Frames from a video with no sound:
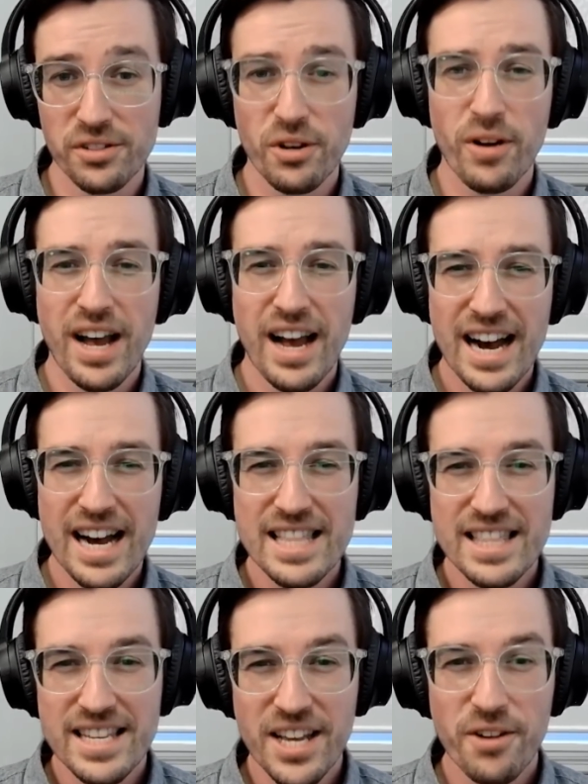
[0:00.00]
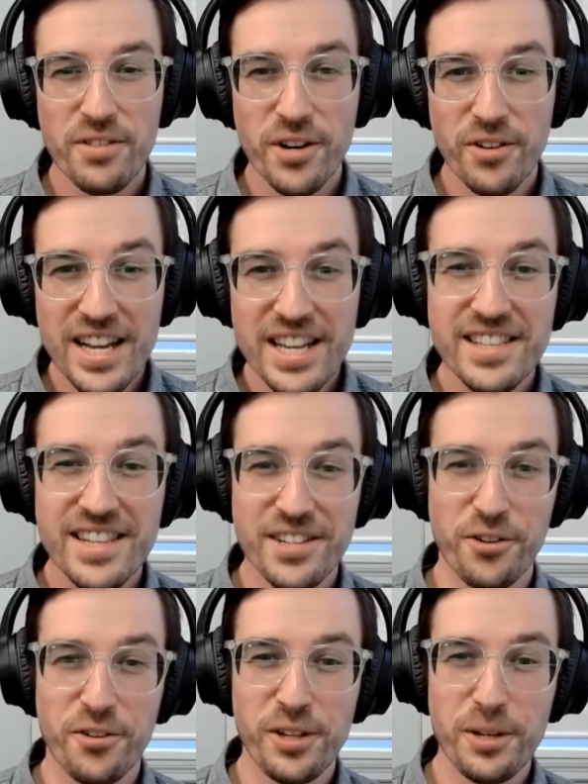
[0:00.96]
So you know there is
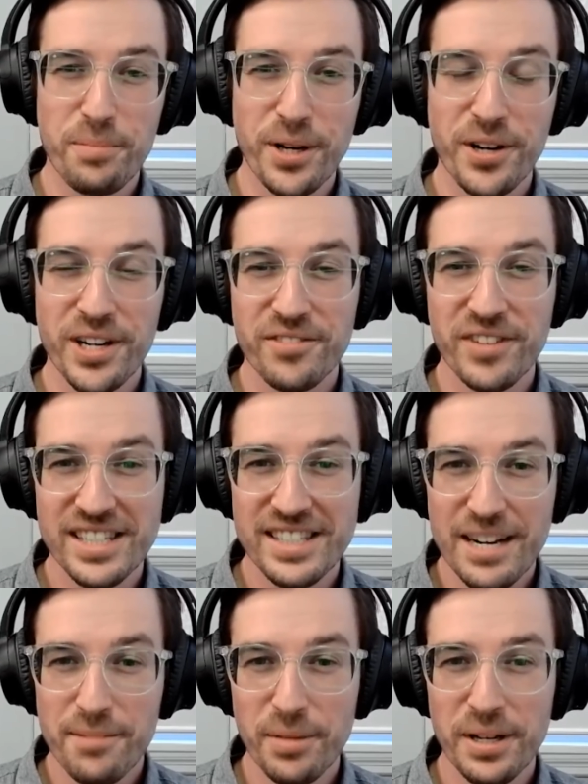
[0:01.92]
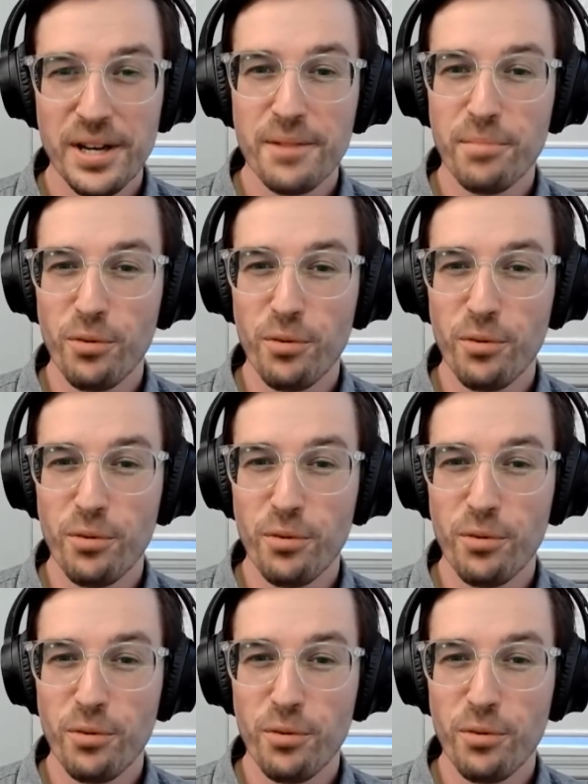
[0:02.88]
this early period of excitement,